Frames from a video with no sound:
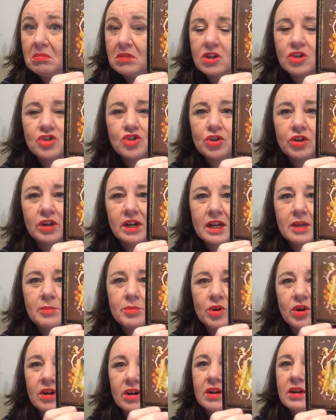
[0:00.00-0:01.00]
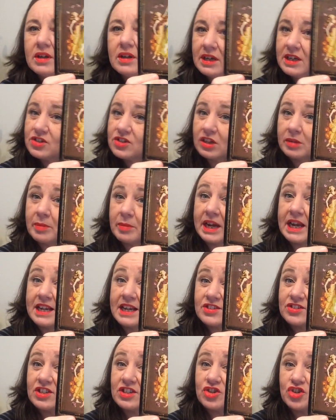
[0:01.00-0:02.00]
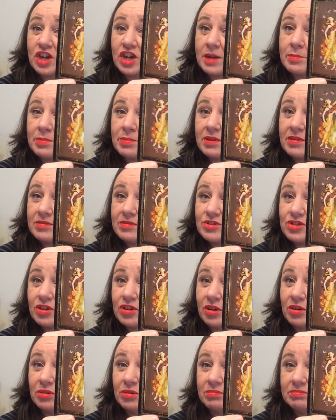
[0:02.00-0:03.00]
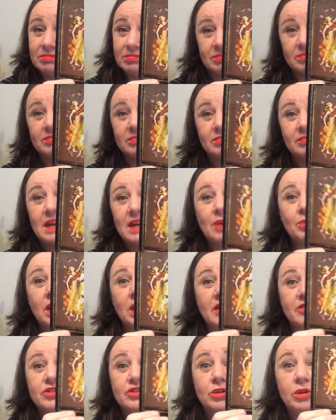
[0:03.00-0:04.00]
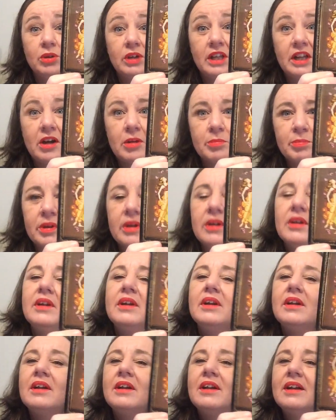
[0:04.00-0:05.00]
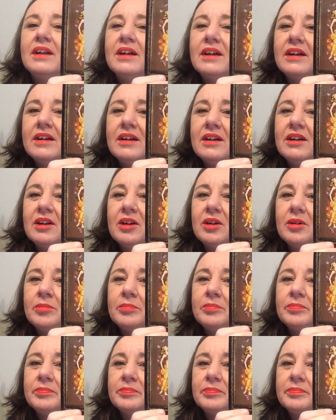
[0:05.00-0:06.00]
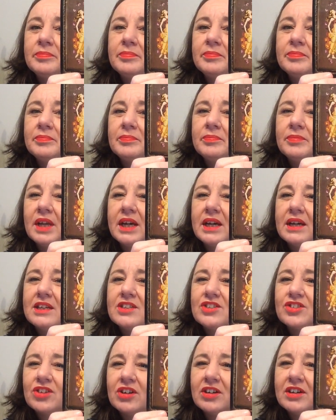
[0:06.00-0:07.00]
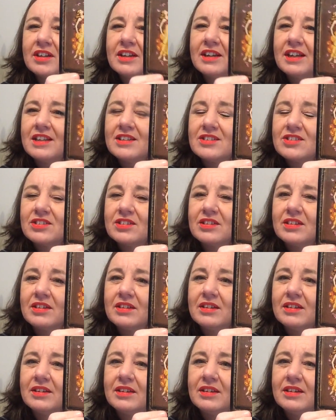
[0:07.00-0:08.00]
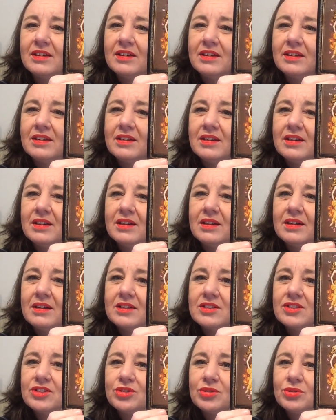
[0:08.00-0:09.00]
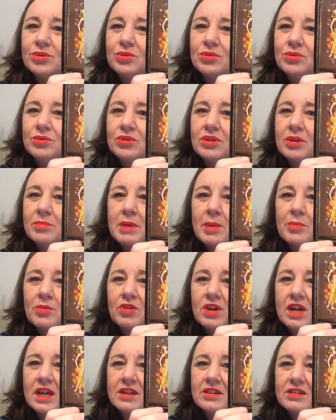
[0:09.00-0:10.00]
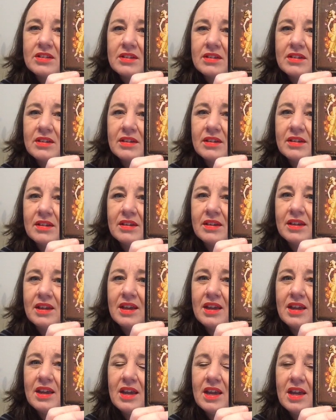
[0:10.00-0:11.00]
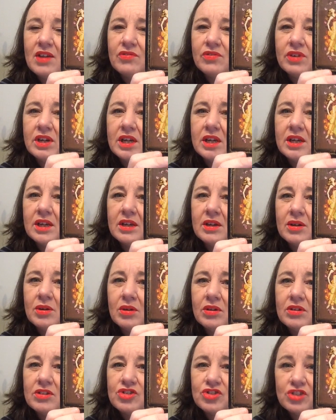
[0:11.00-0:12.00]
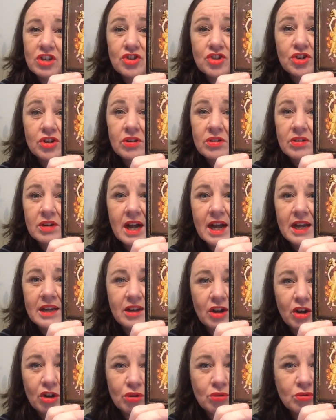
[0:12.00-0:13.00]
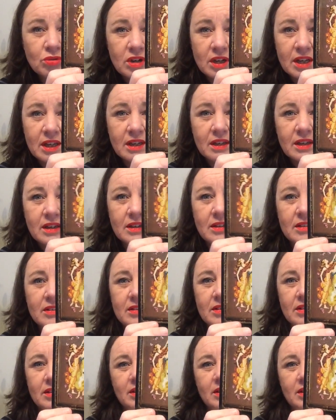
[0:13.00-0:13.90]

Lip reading: Not sure anymore. It's in my Xstitch app, so I will have to look it up. I started it to commemorate every stitcher I know and